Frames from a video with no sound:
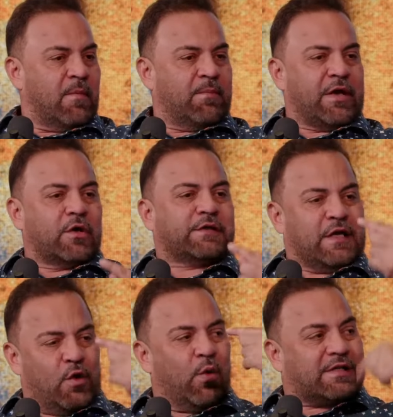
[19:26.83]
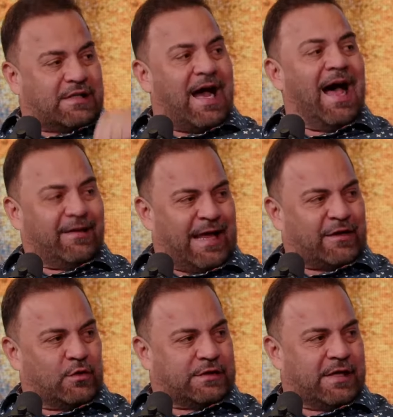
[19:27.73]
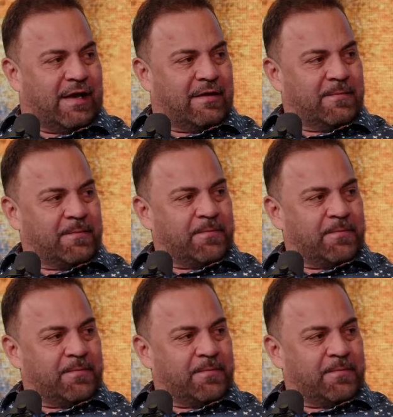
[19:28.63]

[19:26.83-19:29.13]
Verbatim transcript: Because it was God, like you said,